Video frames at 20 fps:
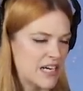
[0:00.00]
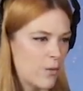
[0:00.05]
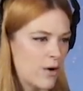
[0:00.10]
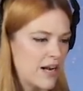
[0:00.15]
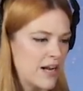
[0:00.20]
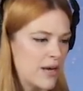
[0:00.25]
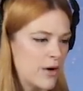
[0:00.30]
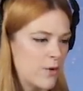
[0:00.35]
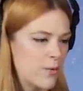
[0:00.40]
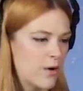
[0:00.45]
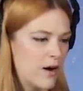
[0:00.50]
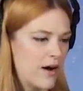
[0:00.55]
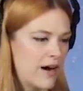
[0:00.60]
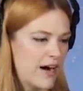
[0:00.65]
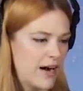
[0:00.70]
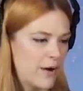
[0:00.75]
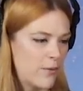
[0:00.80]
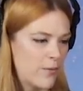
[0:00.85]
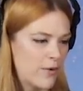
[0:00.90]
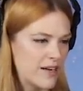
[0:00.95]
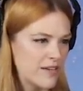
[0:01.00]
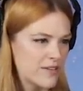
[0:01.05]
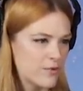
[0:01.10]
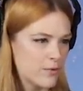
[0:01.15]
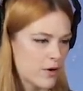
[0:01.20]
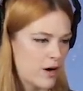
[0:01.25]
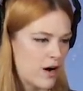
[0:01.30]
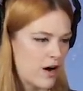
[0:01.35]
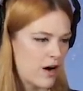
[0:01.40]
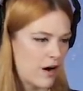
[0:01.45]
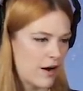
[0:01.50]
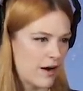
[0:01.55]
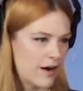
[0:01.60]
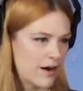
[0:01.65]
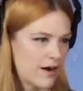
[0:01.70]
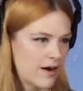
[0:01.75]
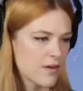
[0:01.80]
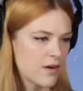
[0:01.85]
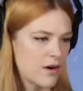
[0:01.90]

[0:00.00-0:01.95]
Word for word: What do you want? What is wrong?